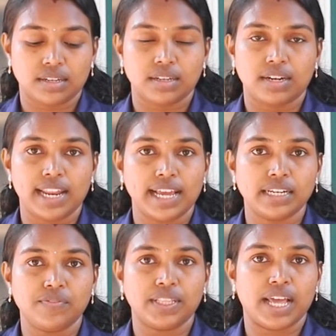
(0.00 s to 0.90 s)

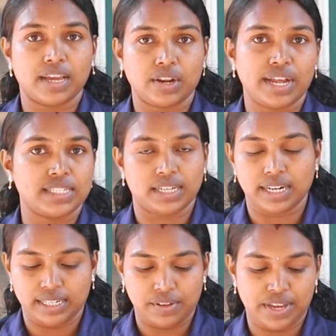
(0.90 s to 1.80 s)
related with agriculture,
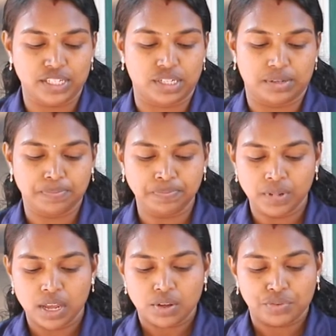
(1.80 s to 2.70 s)
cultivation,
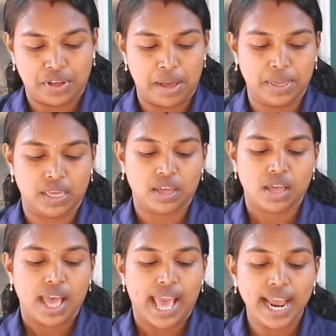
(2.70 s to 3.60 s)
farming.
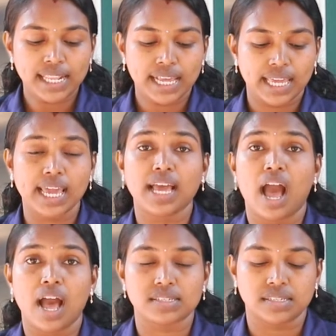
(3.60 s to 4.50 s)
And the king
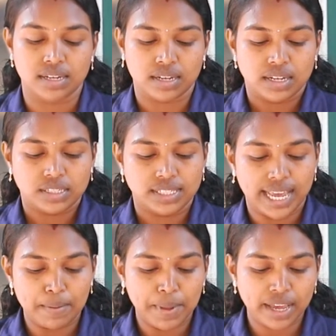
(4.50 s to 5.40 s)
asked,
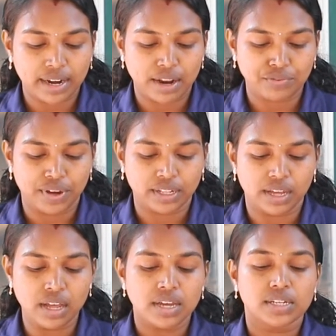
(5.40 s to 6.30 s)
tell me,
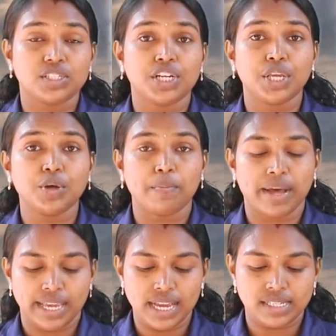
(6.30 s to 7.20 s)
grandfather, did you
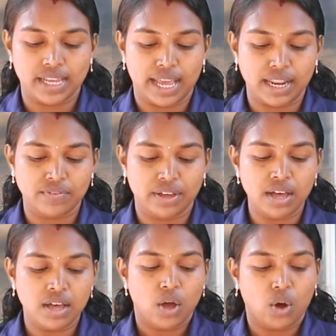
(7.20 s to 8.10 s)
buy it
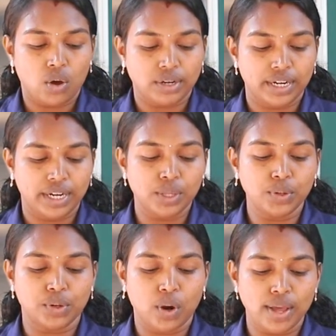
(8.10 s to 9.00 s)
anywhere or did
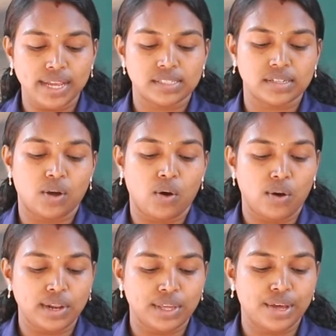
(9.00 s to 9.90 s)
you grow it
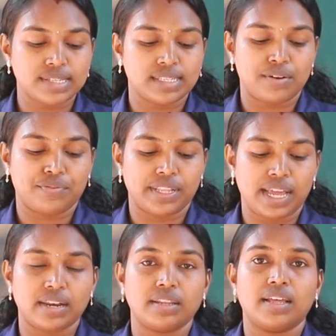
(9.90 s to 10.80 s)
all yourself?
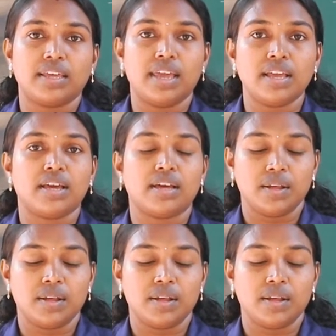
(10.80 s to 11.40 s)
Then the king